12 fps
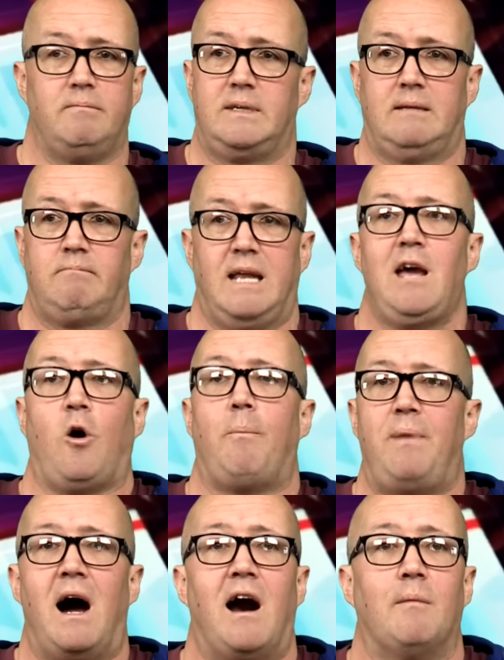take up,
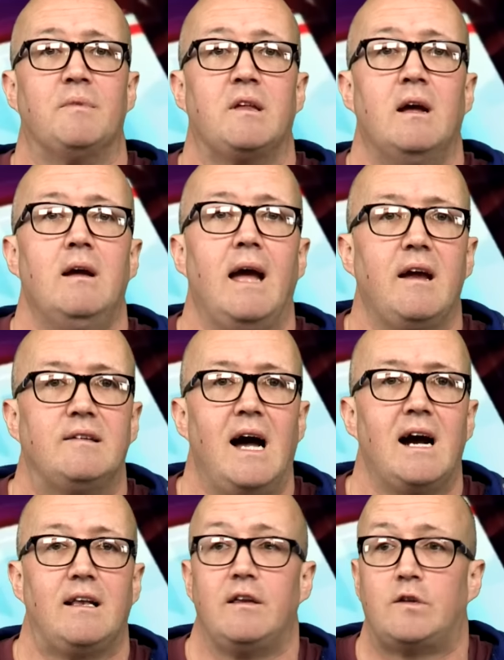up, arms.
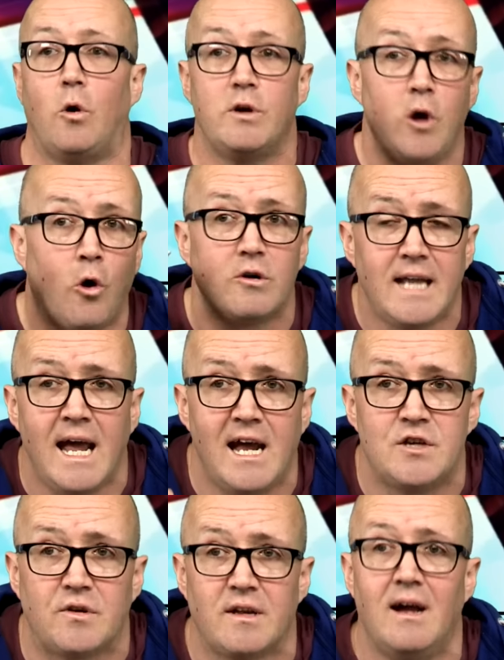exactly. So you're
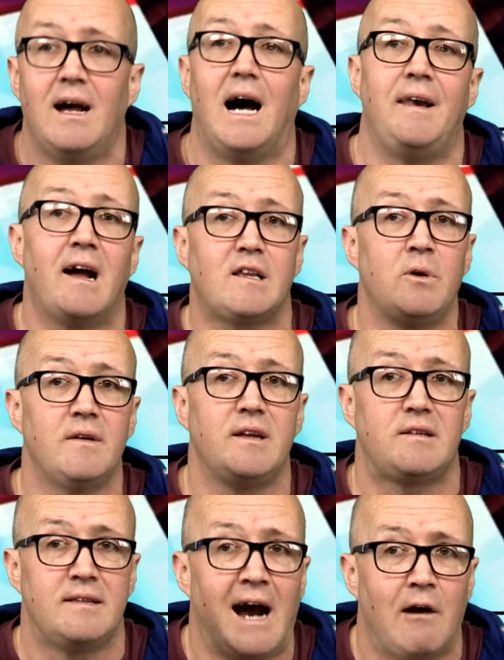dangerous. Anger. And that's where
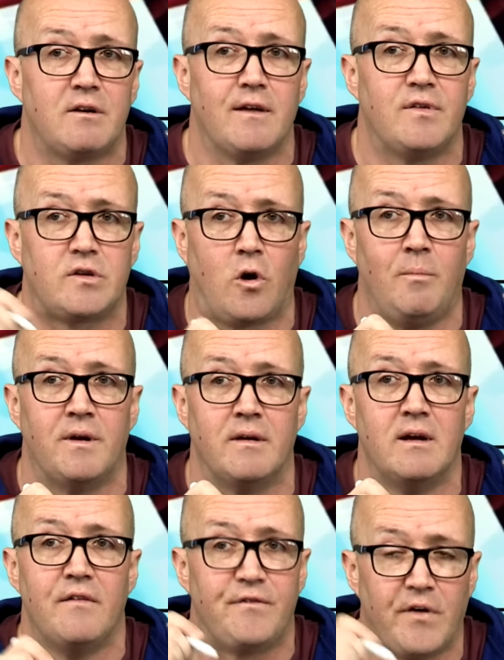this narrative is coming
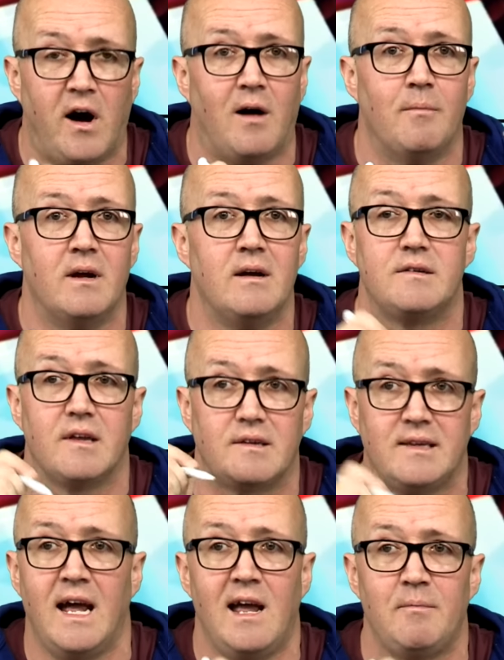here, from. Here the is.
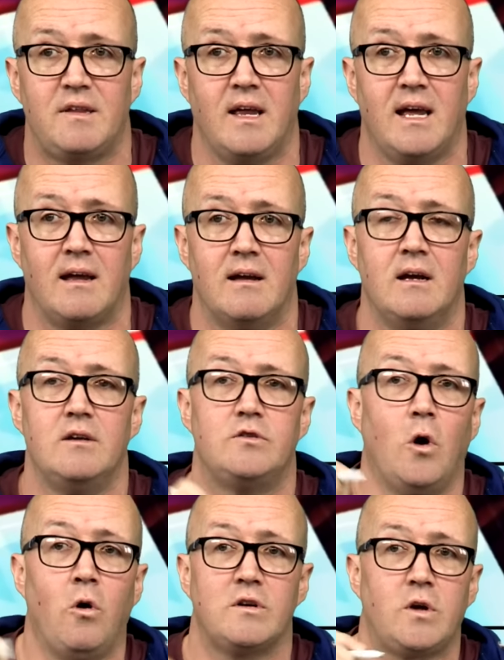same thing. Okay.
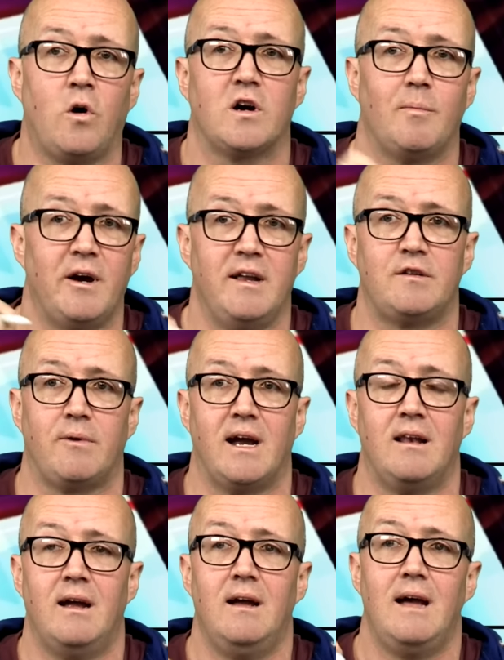Don't talk about
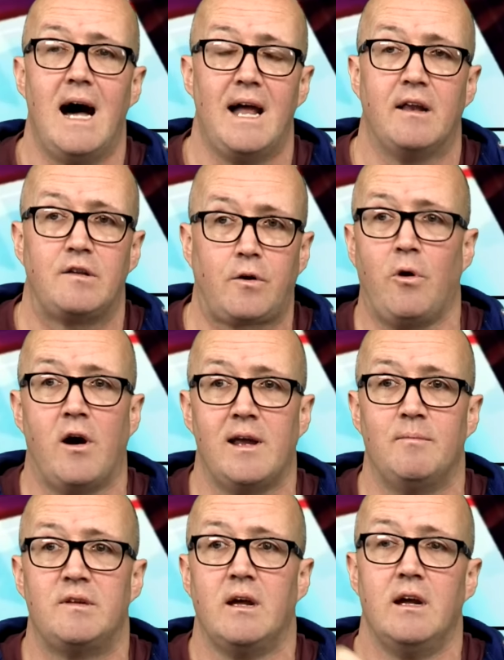Israel and its
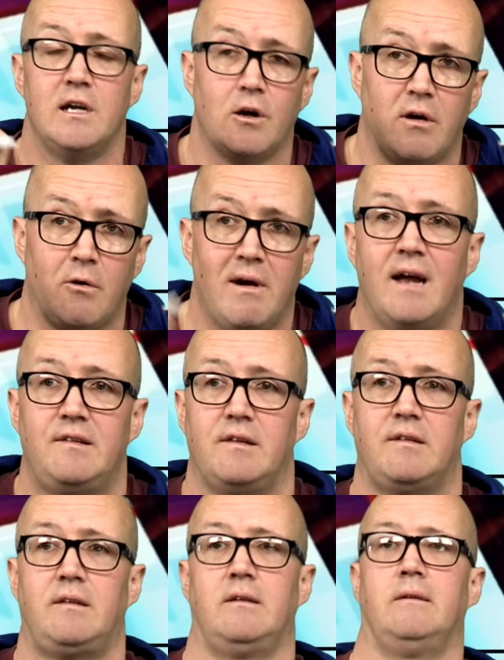crimes. You're a
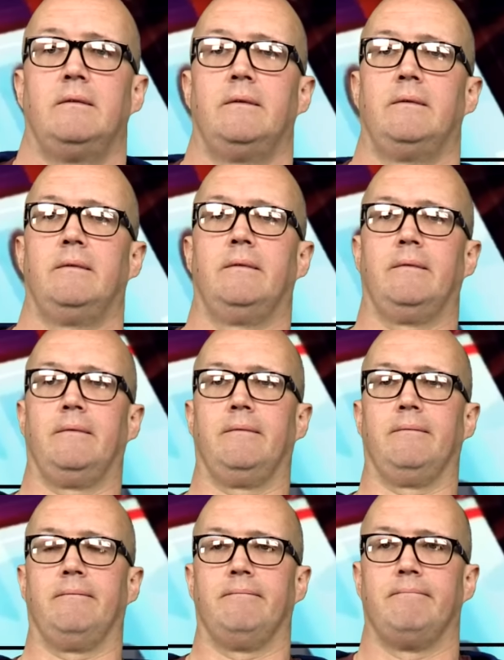racist. Here's the deal.
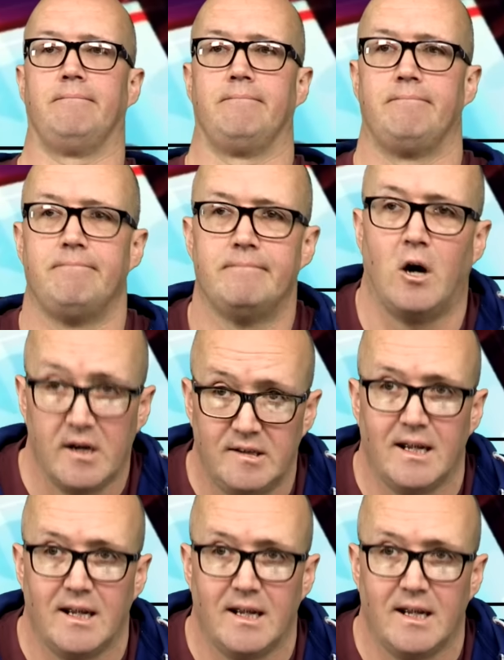say, say